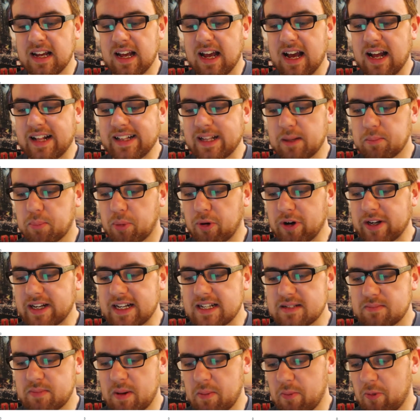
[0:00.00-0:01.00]
and then bring
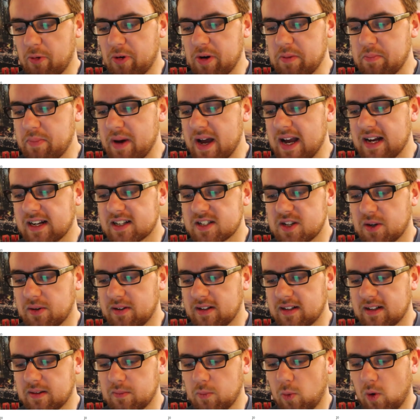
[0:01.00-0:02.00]
his memory back so
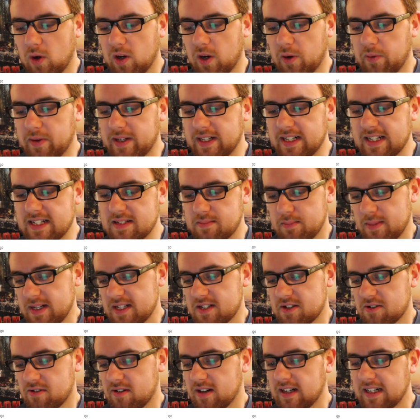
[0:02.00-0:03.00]
he can wallow in his
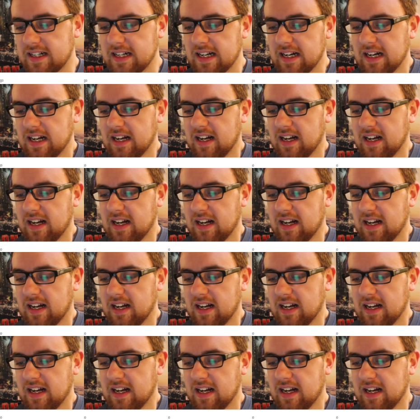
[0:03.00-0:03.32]
misery,